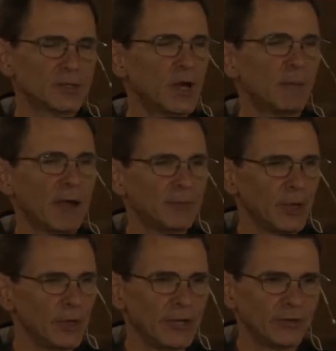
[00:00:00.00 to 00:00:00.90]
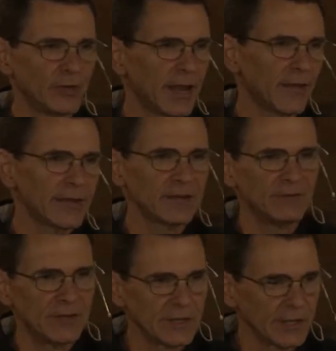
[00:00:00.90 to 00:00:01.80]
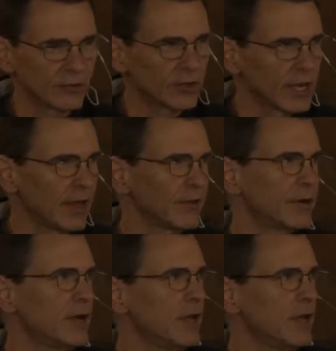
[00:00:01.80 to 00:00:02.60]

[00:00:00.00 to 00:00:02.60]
all about buildings and how they can fit things together.